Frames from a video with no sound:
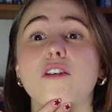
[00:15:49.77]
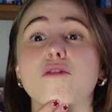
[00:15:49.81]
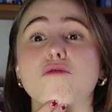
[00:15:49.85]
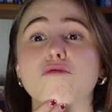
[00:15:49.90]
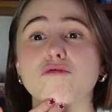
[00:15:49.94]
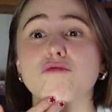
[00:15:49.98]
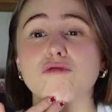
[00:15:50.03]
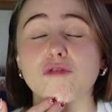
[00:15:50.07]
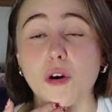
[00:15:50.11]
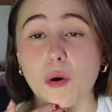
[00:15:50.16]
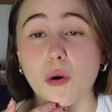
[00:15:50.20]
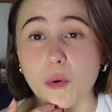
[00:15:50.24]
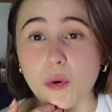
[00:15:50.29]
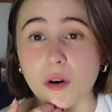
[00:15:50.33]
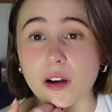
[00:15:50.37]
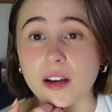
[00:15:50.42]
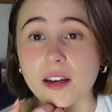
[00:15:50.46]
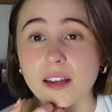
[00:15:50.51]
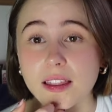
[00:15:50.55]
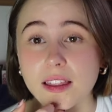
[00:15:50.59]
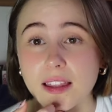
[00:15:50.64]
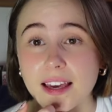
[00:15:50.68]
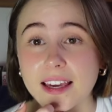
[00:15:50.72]
rogue.
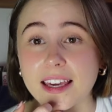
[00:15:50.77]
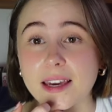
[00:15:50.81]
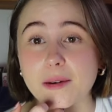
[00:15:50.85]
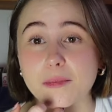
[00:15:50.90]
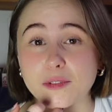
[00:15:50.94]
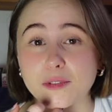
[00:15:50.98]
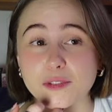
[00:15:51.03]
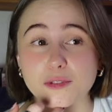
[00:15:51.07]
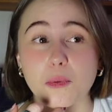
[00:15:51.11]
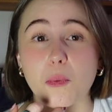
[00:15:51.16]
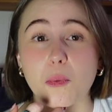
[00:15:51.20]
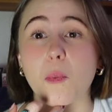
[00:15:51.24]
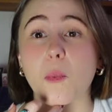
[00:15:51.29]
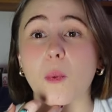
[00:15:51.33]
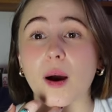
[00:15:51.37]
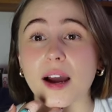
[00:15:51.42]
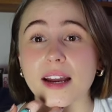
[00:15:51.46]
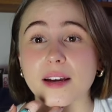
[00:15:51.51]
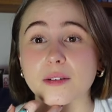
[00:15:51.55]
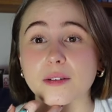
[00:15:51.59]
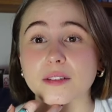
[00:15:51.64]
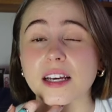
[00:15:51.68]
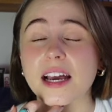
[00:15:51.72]
Like it was
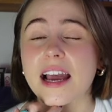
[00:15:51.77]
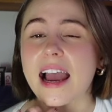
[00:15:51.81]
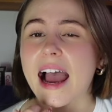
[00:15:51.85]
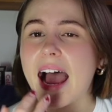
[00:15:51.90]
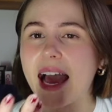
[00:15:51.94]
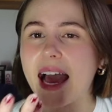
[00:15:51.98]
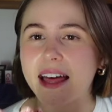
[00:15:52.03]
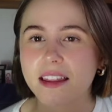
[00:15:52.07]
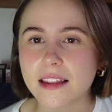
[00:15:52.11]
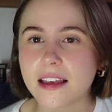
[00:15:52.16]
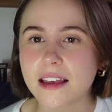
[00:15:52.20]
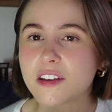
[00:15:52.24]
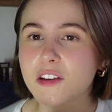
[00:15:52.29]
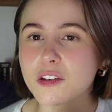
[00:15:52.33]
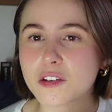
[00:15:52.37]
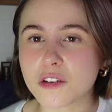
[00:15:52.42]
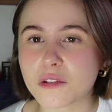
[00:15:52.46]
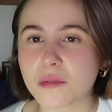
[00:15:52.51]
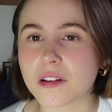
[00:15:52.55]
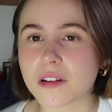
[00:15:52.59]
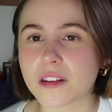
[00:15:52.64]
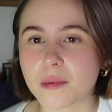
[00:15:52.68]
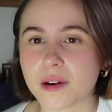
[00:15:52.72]
wild. And you know
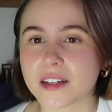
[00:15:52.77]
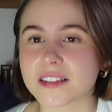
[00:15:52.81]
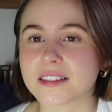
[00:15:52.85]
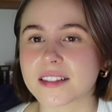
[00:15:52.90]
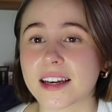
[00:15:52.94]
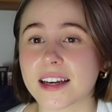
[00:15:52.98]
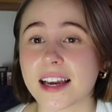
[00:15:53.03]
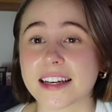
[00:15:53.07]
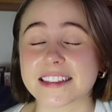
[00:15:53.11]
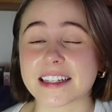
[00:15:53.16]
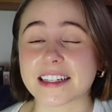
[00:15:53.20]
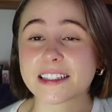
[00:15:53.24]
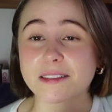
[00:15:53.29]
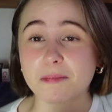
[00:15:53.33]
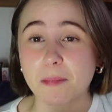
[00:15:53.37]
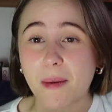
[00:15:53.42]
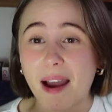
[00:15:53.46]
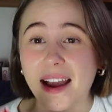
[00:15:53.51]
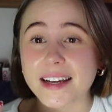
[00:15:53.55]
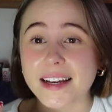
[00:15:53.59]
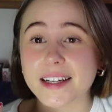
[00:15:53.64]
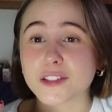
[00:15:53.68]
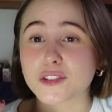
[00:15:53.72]
what the worst thing is
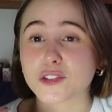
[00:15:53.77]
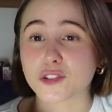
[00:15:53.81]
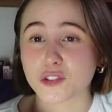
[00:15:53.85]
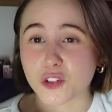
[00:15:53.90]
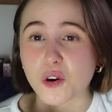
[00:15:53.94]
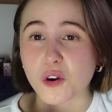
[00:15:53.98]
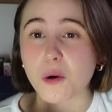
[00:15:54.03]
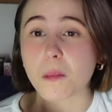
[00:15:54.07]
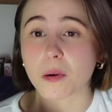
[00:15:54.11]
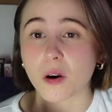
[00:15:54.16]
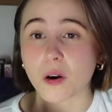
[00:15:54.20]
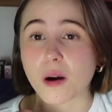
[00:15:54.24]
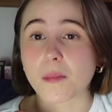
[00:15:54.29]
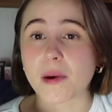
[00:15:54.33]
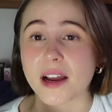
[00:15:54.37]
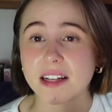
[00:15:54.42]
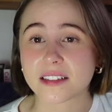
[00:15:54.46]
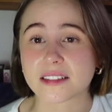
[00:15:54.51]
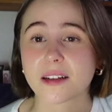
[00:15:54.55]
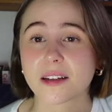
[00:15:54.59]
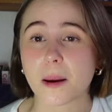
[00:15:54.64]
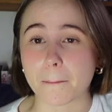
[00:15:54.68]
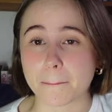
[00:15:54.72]
my school prom ended
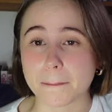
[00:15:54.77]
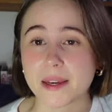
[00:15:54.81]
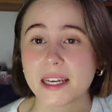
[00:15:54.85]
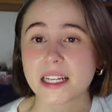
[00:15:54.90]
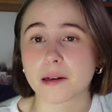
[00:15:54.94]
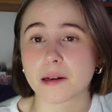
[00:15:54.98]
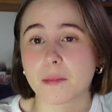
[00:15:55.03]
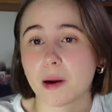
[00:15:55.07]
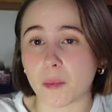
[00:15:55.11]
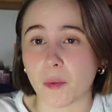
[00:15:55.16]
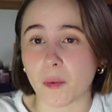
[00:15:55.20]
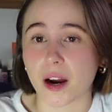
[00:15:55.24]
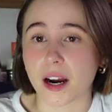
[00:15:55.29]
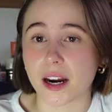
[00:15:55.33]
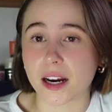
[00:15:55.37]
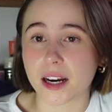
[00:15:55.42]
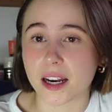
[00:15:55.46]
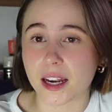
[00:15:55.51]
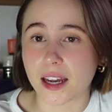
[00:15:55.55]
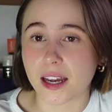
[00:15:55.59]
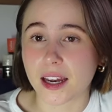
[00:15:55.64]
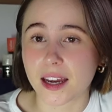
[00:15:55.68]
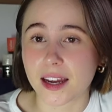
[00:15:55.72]
up being at my work.
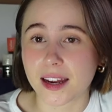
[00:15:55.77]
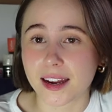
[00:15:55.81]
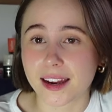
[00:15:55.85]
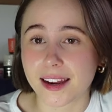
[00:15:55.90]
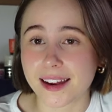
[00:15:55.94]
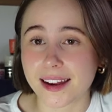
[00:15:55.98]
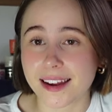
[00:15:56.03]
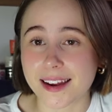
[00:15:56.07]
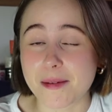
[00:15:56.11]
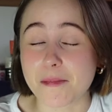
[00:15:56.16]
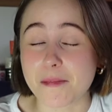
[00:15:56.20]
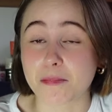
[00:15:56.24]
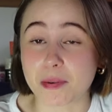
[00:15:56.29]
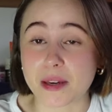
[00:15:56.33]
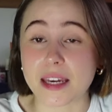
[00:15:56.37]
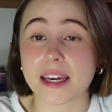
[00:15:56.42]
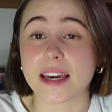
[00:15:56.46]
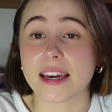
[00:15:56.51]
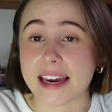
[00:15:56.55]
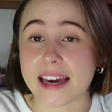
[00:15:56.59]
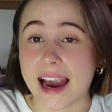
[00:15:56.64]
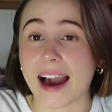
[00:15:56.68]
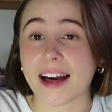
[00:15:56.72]

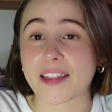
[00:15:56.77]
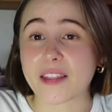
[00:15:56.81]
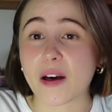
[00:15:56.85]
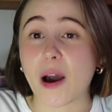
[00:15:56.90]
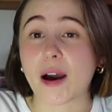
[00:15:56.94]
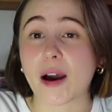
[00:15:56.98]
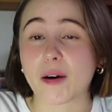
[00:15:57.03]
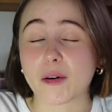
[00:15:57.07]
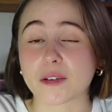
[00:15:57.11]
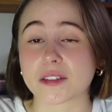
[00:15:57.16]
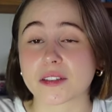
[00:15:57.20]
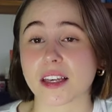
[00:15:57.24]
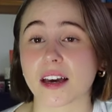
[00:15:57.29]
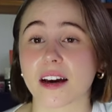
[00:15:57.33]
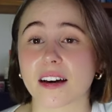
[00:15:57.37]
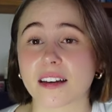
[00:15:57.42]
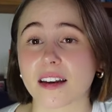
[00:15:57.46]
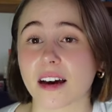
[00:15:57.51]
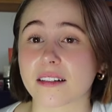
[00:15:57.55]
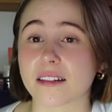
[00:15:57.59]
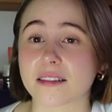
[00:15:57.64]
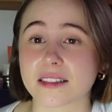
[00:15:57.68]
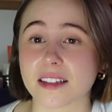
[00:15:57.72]
Being at that hotel, and
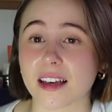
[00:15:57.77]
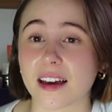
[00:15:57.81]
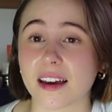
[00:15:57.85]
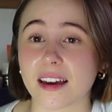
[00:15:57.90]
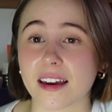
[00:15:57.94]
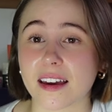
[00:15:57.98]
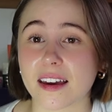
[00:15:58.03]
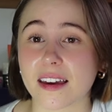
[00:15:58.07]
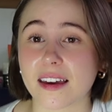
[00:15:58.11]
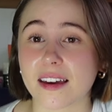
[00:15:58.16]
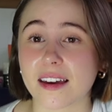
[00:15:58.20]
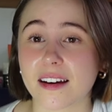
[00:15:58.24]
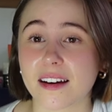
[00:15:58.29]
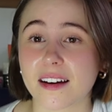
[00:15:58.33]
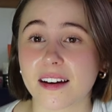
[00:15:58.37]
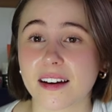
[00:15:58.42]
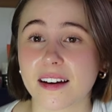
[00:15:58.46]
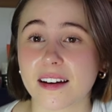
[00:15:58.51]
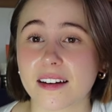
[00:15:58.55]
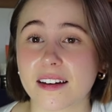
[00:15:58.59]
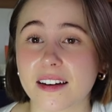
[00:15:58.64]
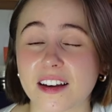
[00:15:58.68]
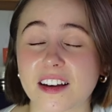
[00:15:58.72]
I was like,
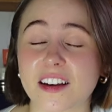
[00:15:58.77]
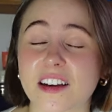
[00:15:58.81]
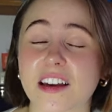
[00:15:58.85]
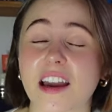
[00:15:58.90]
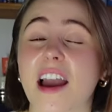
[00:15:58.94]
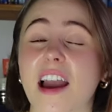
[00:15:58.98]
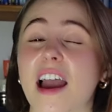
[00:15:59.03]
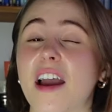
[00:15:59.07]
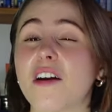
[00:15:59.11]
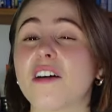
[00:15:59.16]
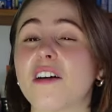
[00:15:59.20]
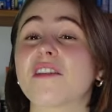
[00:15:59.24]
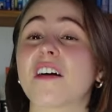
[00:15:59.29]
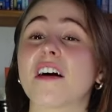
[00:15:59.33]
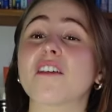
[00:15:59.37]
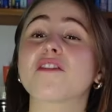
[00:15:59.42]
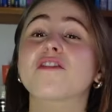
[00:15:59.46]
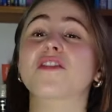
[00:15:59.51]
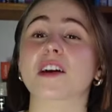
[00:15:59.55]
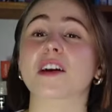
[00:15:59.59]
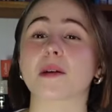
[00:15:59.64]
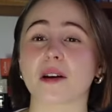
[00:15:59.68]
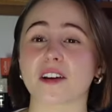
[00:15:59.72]
out of
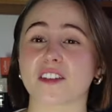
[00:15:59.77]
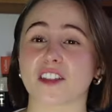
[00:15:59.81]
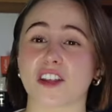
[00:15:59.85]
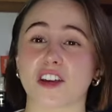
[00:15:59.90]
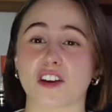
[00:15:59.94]
everywhere that you